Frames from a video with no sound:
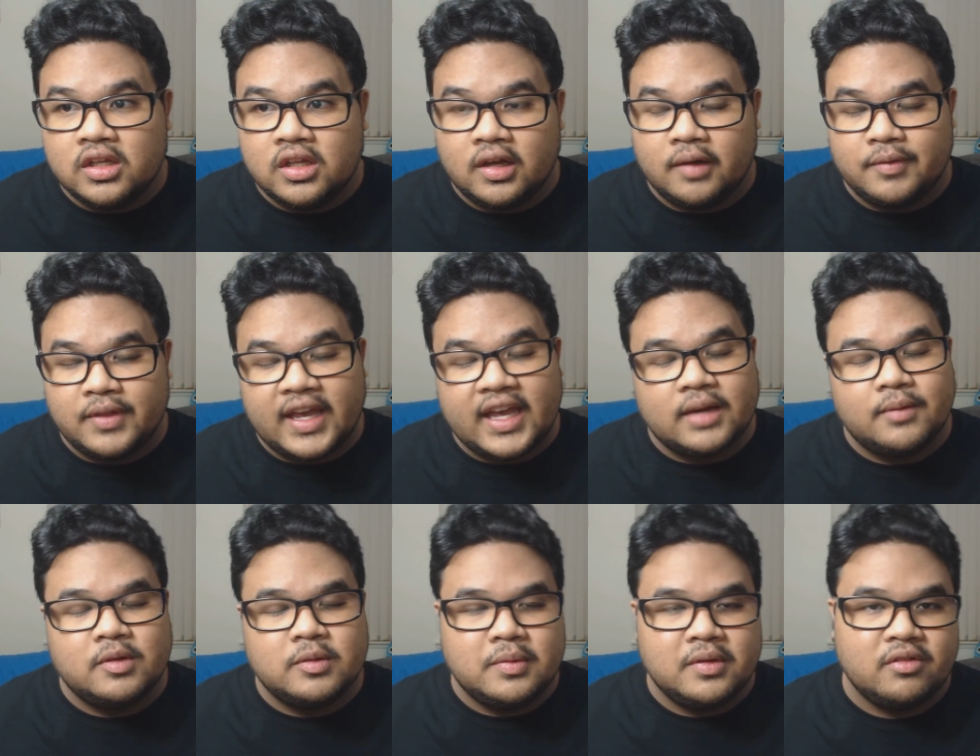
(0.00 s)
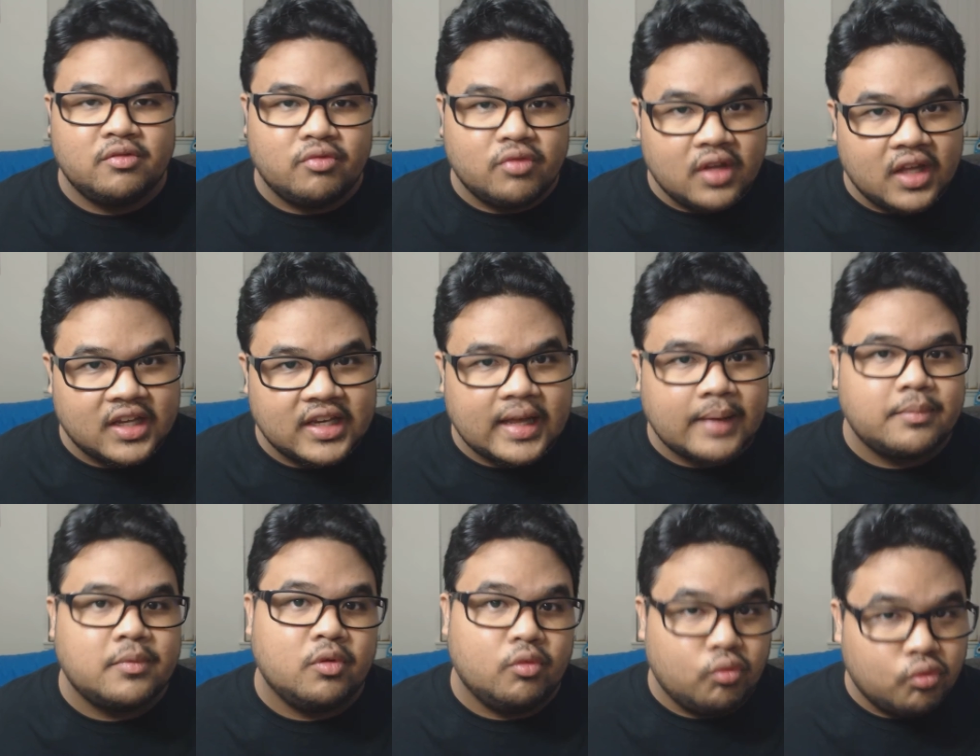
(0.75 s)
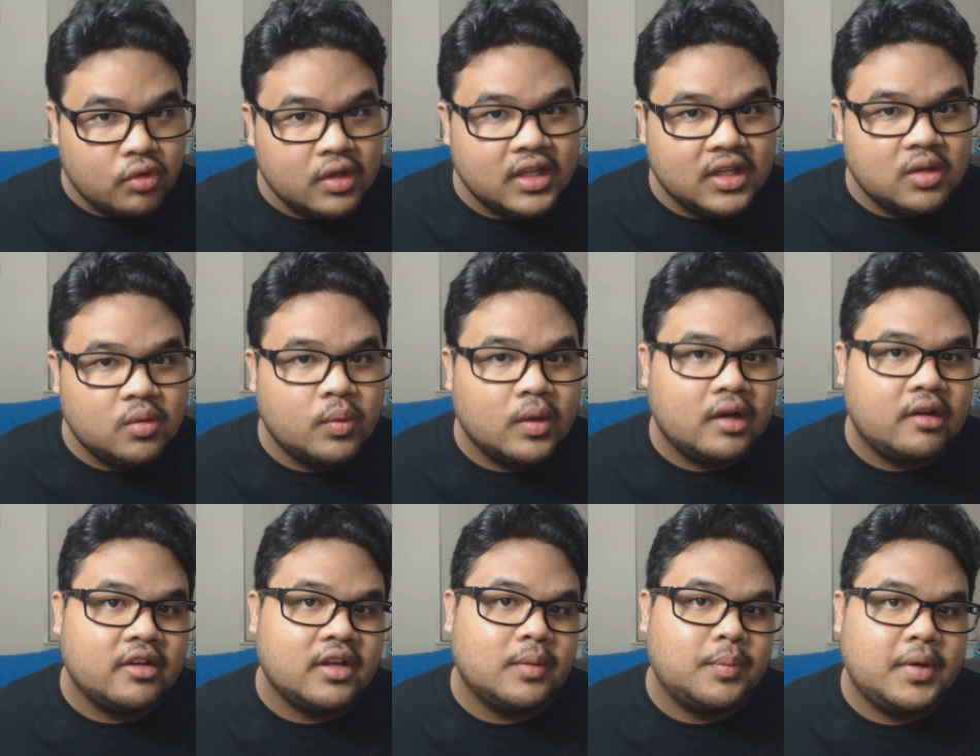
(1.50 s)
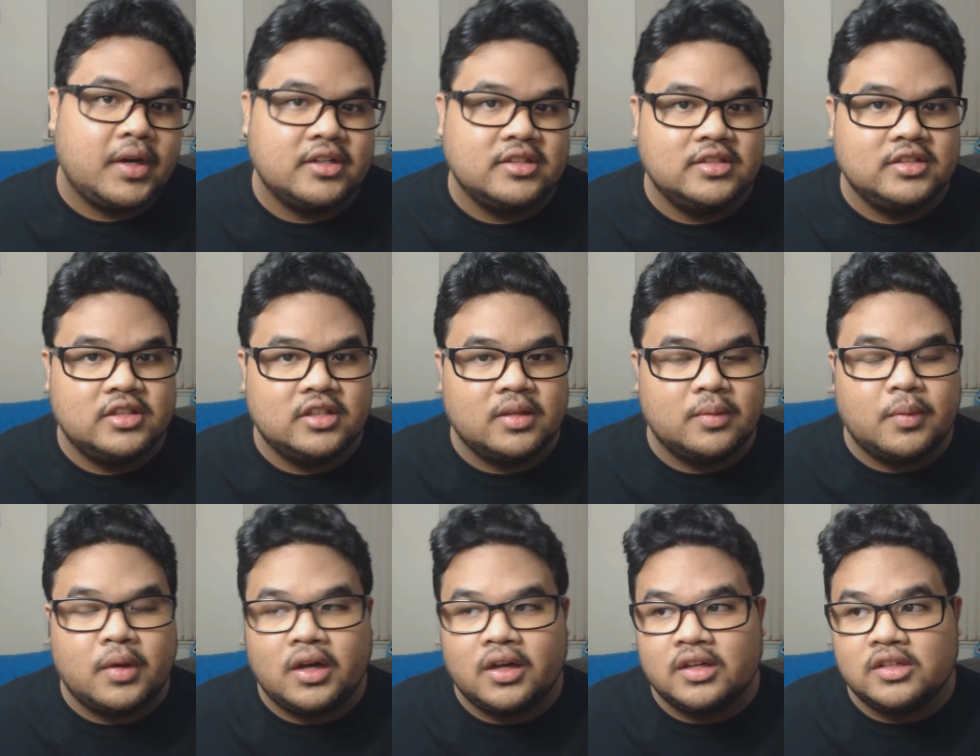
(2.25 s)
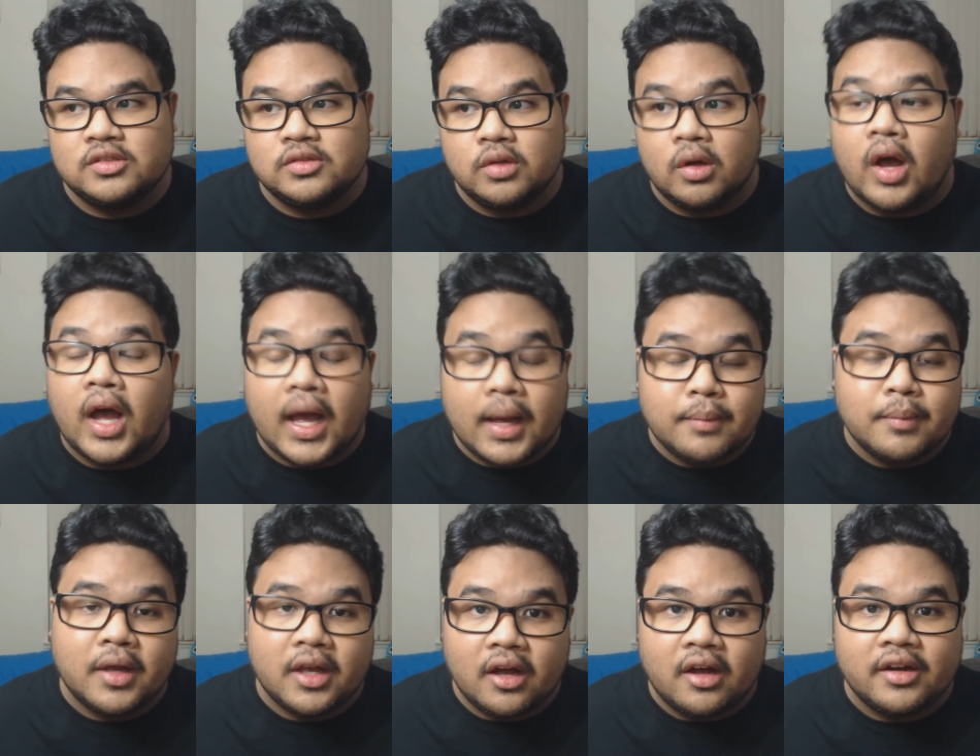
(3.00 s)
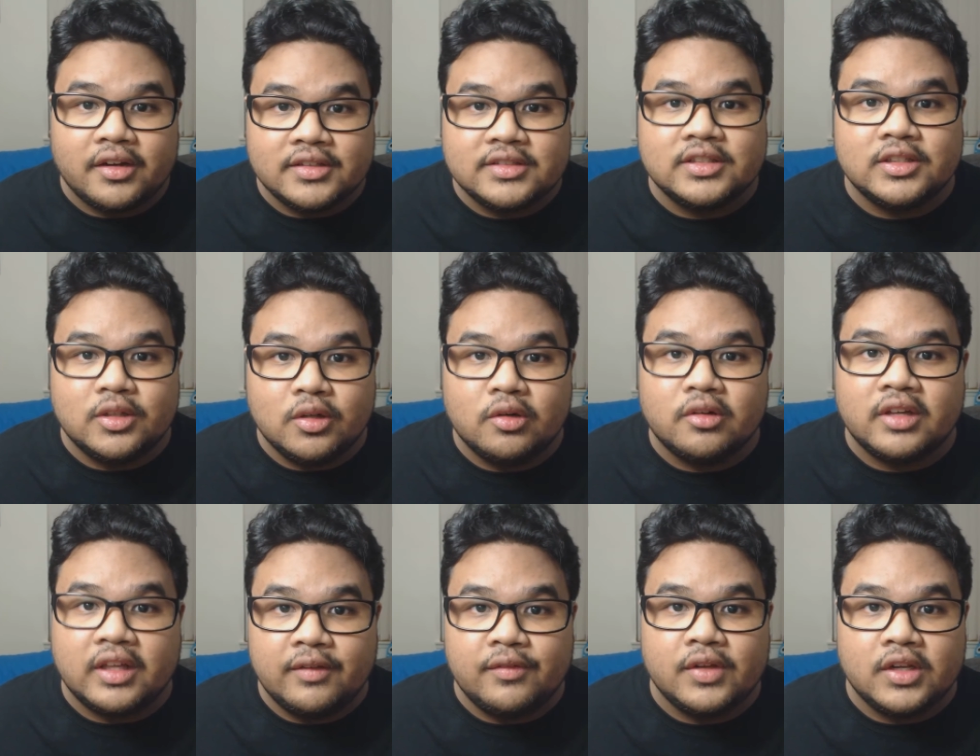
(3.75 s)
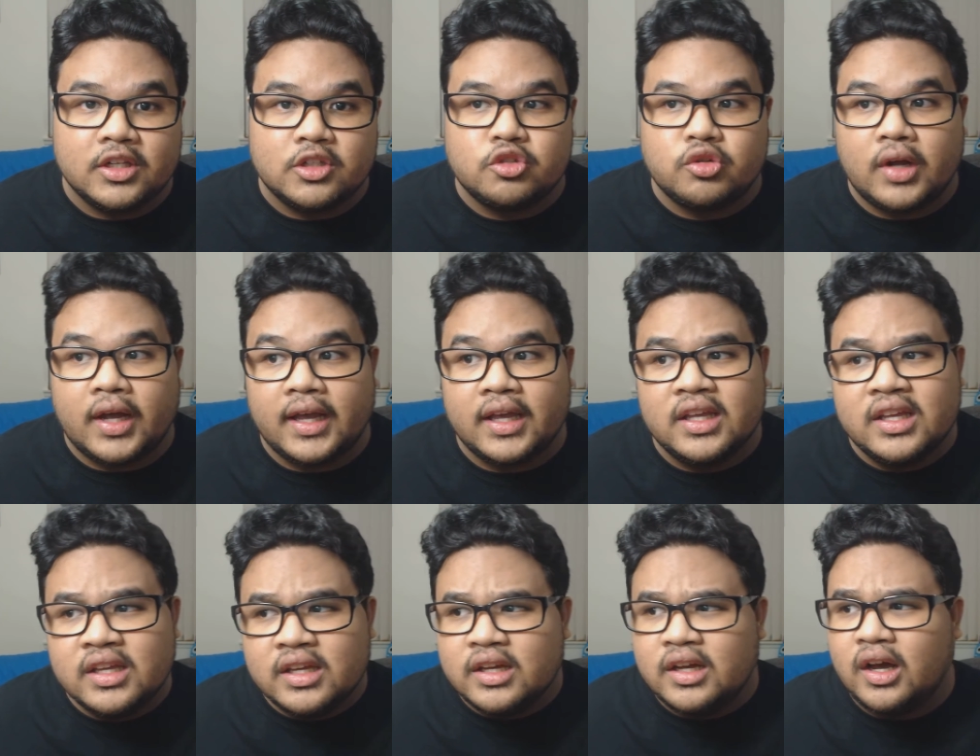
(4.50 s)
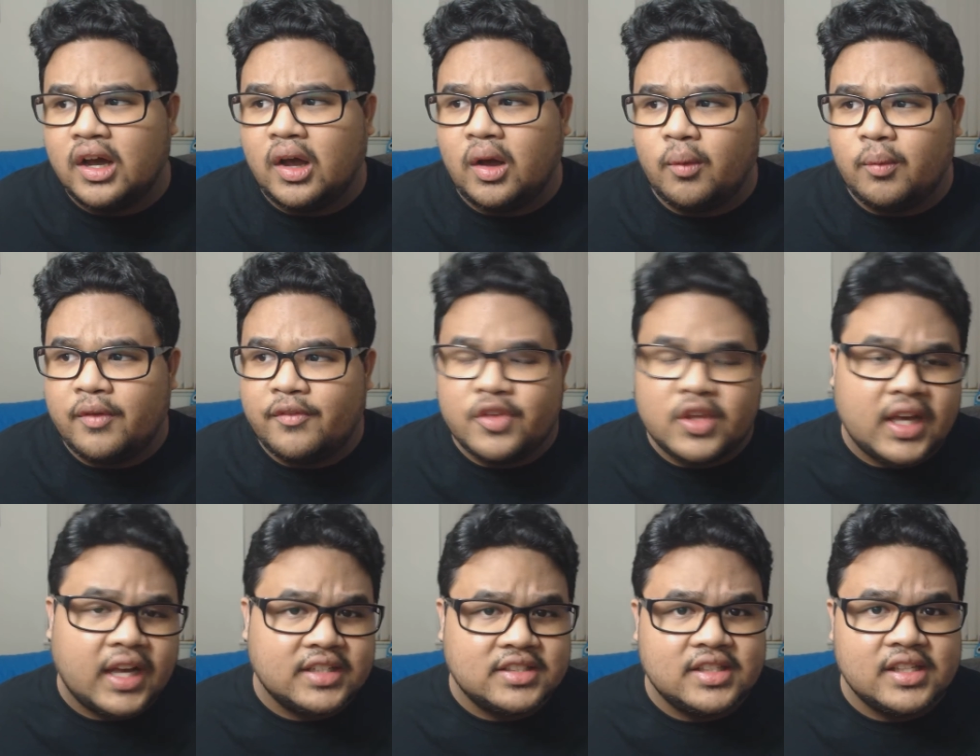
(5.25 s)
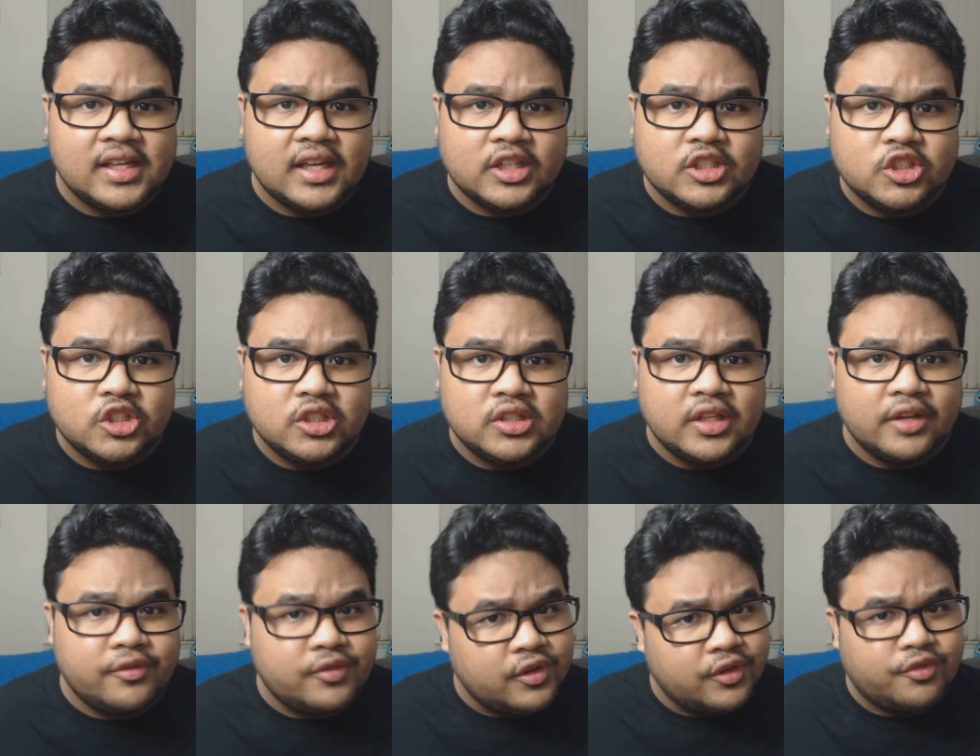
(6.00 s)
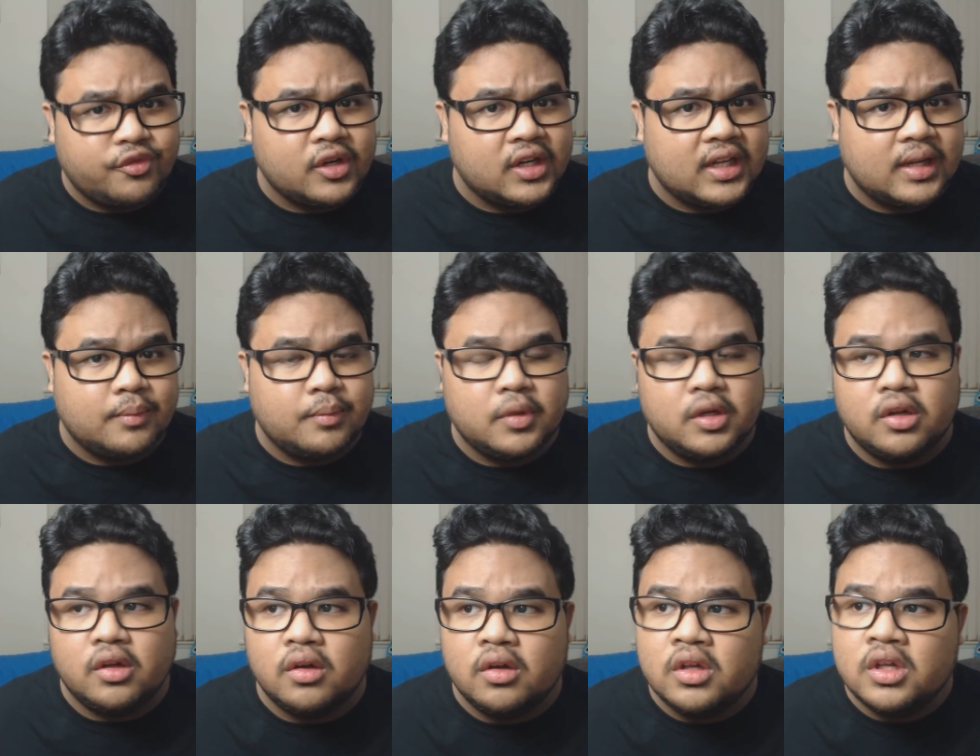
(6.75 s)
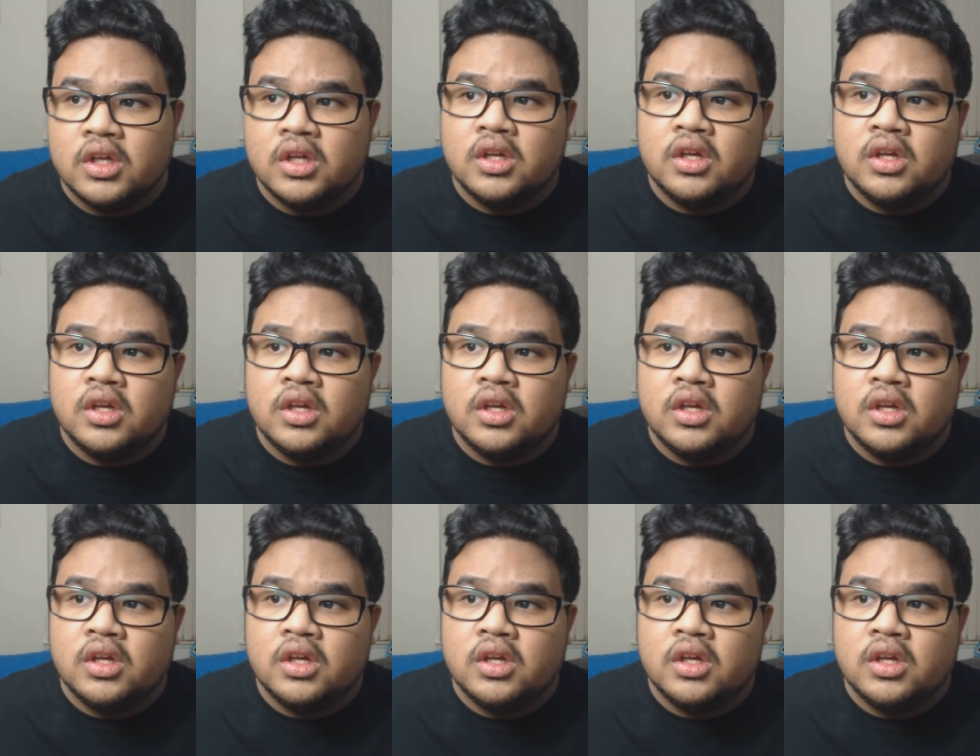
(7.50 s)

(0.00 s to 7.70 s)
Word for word: uh, the anime's being re adapted really well in comparison to the manga so i might honestly go give it a try um, if you guys think i should then feel free to comment below